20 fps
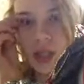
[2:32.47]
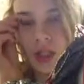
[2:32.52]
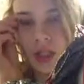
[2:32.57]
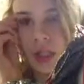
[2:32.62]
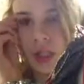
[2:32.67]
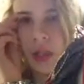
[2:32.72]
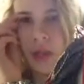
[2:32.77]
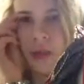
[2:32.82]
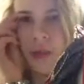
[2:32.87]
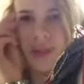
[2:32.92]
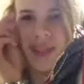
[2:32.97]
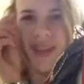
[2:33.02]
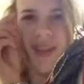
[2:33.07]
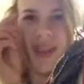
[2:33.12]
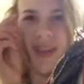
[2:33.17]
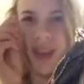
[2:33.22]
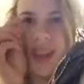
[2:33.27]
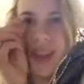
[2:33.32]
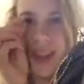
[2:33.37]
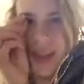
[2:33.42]
because I always
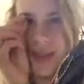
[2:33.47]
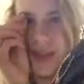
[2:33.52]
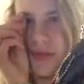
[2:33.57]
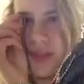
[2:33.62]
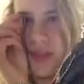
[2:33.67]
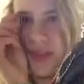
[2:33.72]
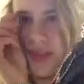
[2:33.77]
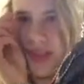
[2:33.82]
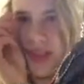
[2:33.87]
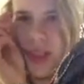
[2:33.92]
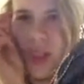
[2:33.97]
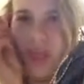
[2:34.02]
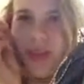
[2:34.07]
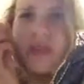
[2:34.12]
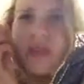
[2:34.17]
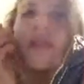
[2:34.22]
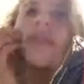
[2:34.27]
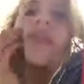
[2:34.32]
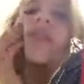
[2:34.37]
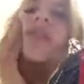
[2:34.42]
talk like this in my
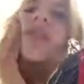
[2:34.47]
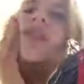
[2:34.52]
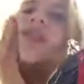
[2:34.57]
videos.